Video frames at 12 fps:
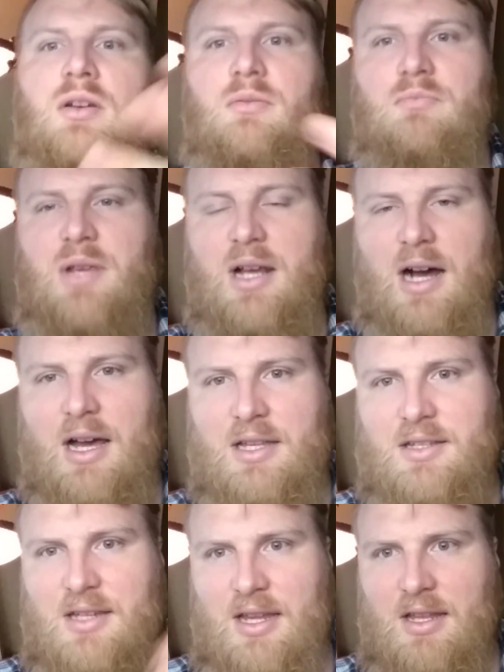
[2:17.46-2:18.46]

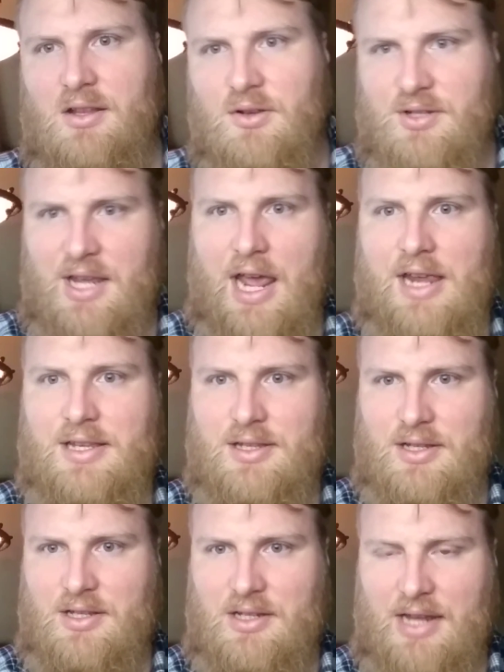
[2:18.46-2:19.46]
because in those
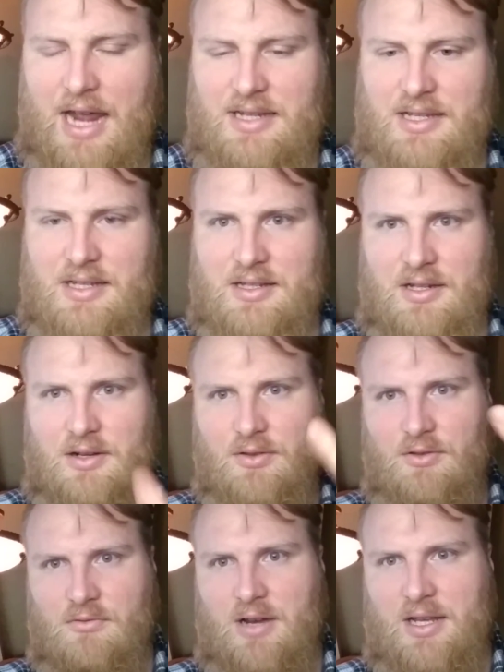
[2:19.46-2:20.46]
cases,
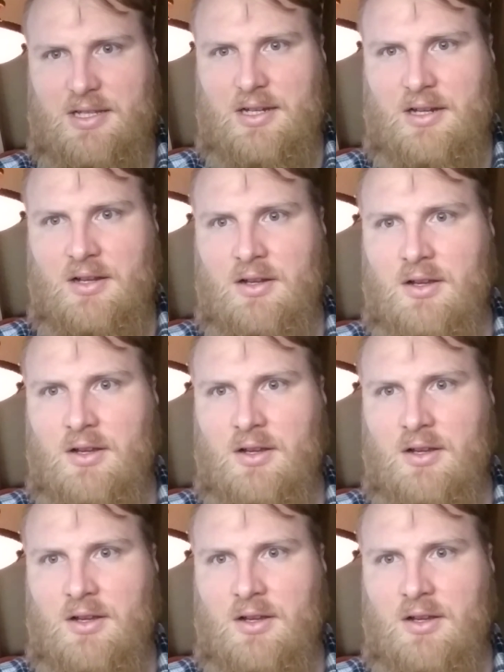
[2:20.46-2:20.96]
the risk